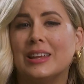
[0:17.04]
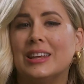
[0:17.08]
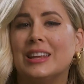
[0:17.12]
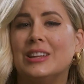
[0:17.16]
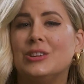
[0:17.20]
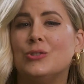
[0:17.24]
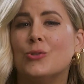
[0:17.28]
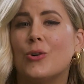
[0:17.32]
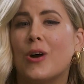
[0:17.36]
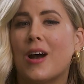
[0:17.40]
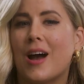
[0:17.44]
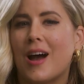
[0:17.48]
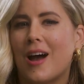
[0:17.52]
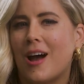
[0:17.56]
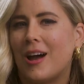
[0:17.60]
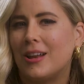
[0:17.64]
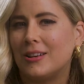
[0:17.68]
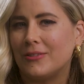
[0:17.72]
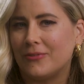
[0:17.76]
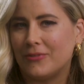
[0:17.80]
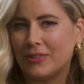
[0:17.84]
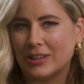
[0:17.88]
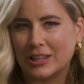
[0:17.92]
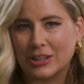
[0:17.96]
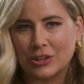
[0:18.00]
in your
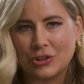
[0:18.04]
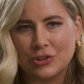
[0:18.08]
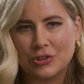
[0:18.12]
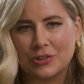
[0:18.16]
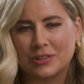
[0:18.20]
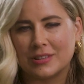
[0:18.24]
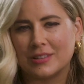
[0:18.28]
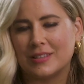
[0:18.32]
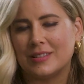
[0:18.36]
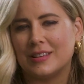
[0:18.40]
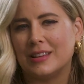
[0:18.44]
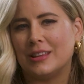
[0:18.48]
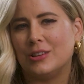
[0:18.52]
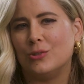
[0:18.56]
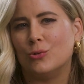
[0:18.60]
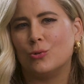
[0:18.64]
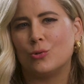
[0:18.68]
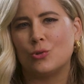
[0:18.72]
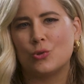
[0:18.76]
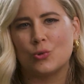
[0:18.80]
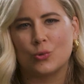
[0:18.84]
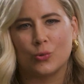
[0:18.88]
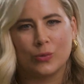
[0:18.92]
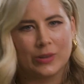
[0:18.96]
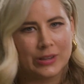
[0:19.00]
hard finishes, in your
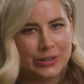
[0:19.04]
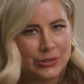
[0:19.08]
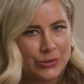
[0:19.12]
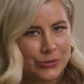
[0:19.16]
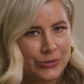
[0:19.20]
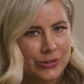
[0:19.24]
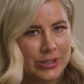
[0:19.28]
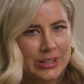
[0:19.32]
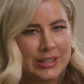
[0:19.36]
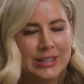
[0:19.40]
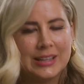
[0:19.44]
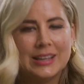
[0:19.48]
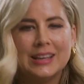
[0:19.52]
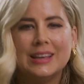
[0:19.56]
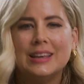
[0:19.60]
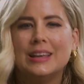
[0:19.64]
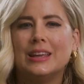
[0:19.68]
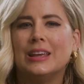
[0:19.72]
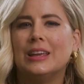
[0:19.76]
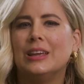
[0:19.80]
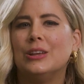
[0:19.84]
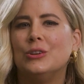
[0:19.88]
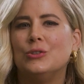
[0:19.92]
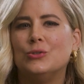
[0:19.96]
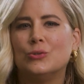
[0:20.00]
joinery,
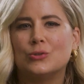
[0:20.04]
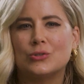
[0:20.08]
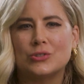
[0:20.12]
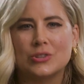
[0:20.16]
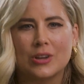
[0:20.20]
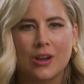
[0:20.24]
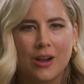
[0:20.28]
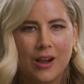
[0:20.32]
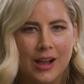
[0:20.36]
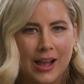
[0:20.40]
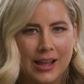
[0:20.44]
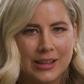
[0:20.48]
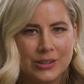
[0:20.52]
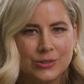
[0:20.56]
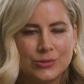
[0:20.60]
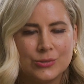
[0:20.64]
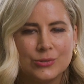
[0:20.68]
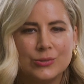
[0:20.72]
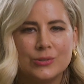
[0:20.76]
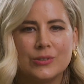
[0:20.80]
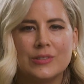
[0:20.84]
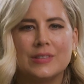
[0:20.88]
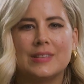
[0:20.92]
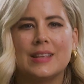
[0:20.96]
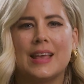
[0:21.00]
in your
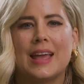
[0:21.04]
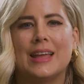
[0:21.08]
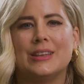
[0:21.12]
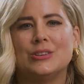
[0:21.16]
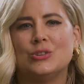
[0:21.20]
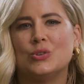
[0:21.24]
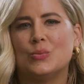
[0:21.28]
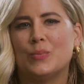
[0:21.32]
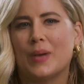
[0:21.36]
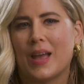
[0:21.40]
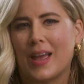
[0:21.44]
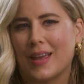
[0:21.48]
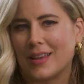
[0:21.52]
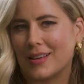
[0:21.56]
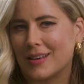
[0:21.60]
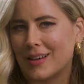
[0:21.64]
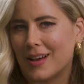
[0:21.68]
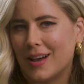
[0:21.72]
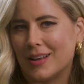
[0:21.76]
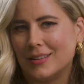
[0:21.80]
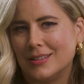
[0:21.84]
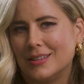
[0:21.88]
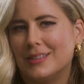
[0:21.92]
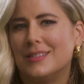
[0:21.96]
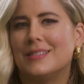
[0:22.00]
tiles and your paint
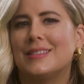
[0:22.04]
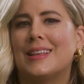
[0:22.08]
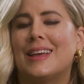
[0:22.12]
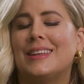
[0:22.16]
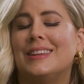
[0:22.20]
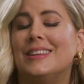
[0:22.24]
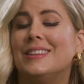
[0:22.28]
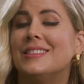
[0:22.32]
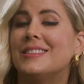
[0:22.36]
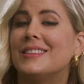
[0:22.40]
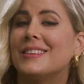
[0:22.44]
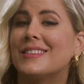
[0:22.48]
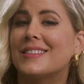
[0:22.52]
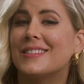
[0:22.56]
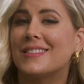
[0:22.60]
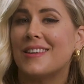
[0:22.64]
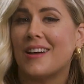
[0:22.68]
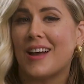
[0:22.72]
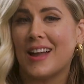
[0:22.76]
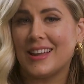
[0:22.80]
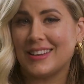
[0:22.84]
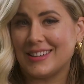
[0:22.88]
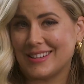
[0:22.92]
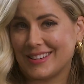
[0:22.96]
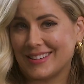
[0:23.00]
colours, and it's
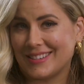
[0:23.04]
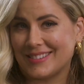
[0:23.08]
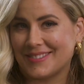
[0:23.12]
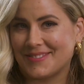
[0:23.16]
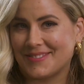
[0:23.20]
exciting.